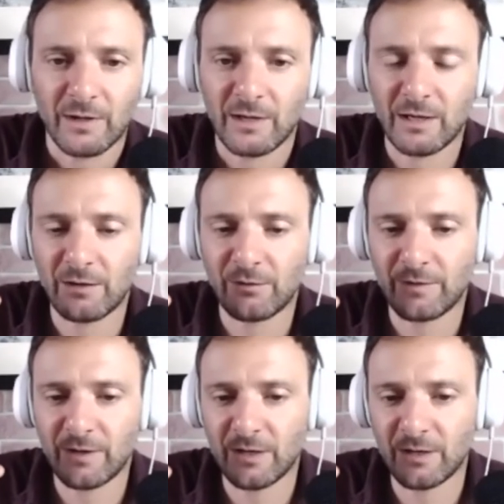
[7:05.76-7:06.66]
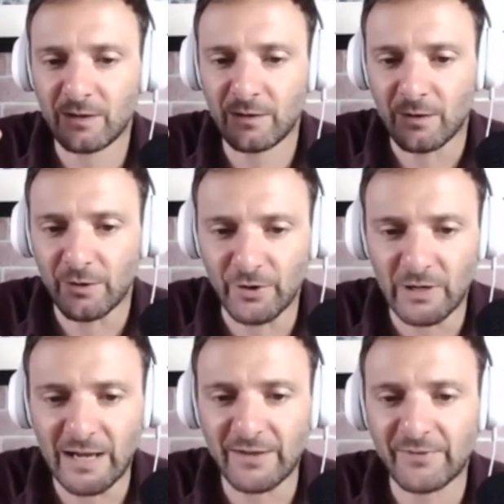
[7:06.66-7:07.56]
in the
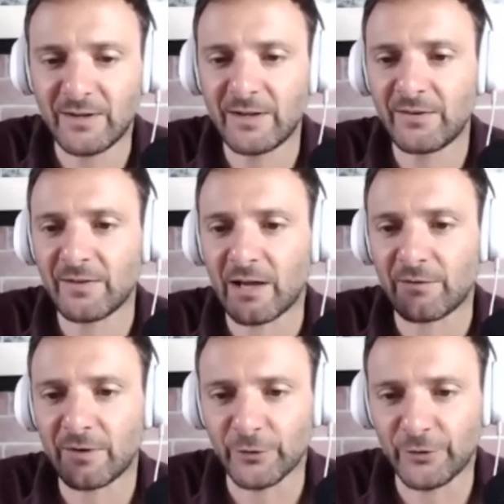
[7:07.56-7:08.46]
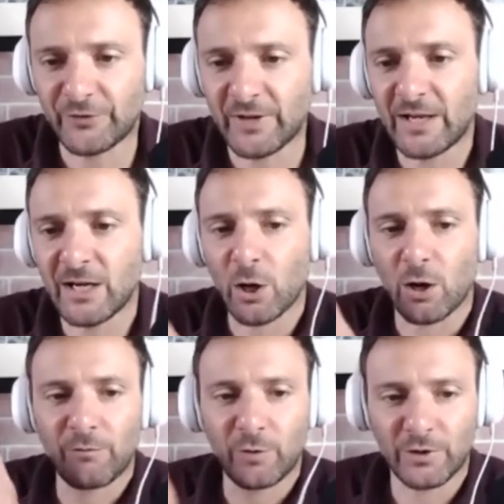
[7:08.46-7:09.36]
analysis and the understanding
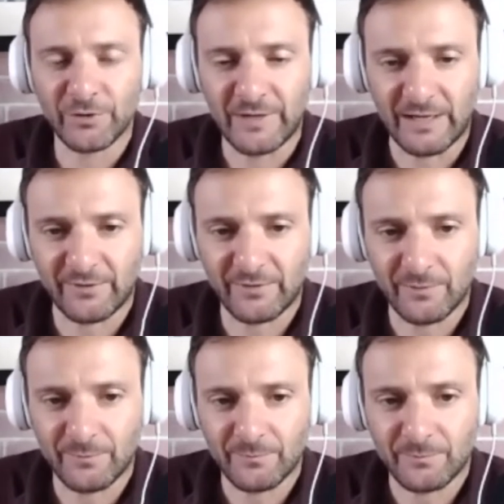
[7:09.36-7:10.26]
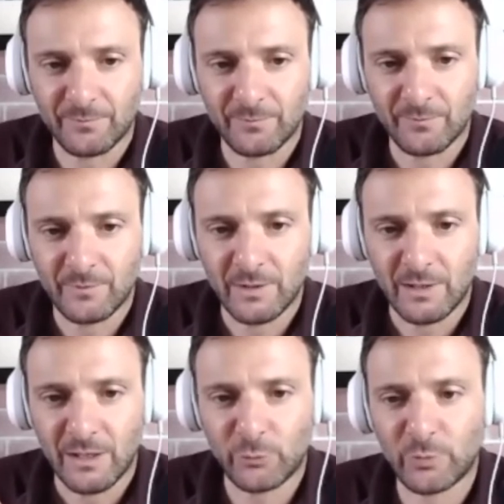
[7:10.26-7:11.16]
of the context.
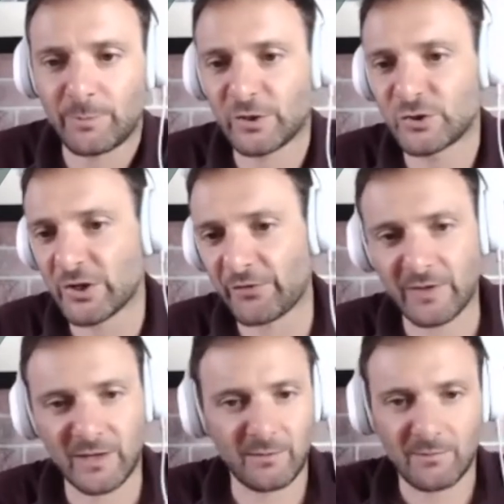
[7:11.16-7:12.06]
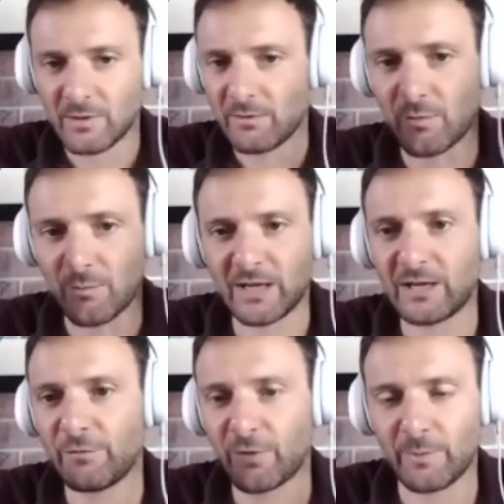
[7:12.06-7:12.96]
It will be just the main
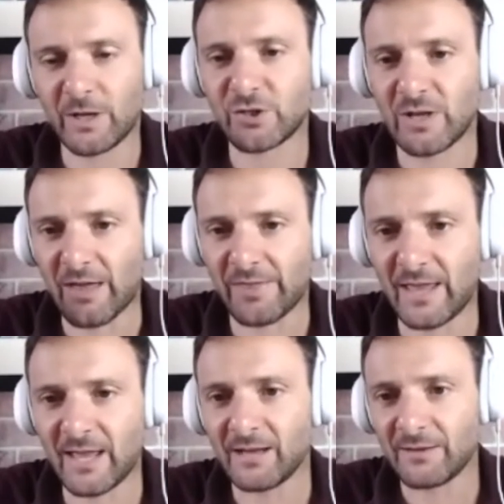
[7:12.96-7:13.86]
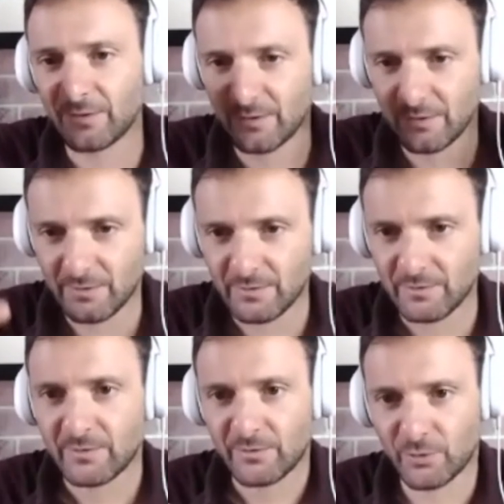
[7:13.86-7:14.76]
information are there.
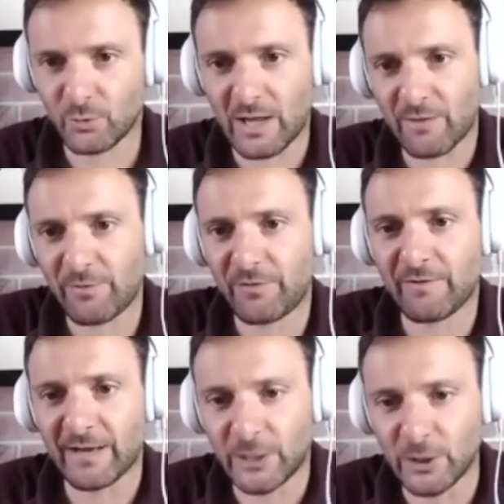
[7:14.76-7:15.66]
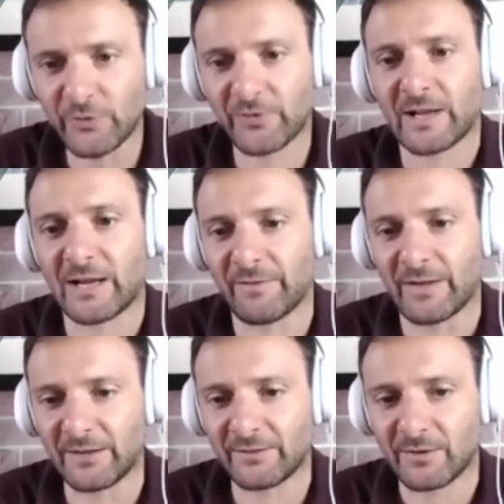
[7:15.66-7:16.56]
So everything that looks like
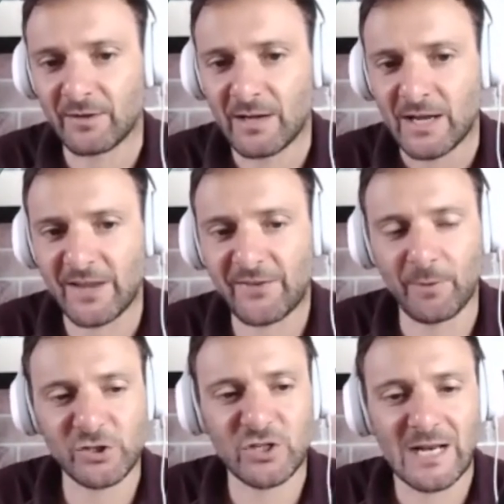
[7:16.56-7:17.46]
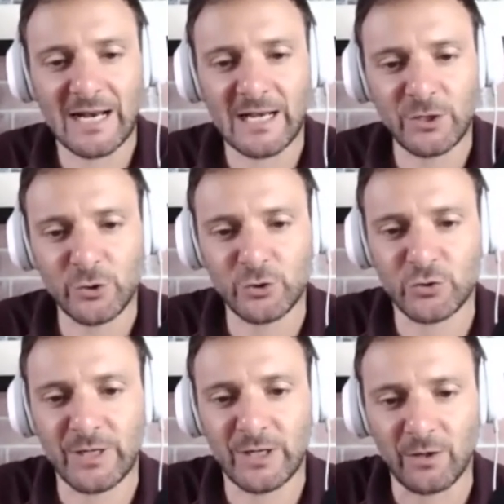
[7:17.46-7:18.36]
that is much likely to
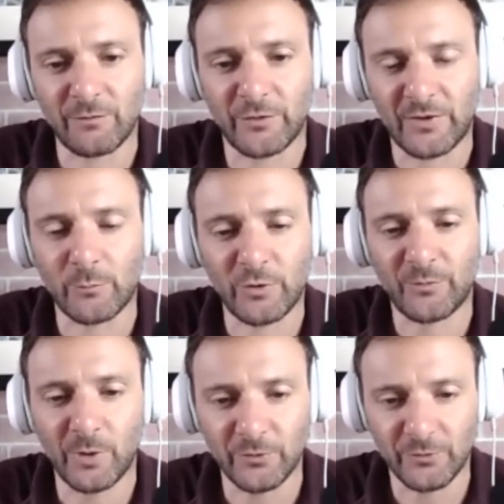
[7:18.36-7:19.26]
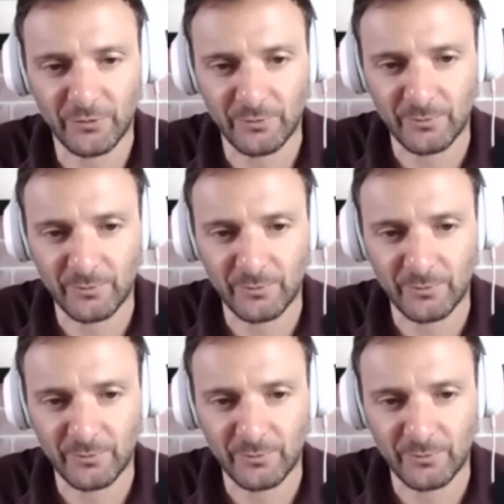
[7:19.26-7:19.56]
trigger the same response.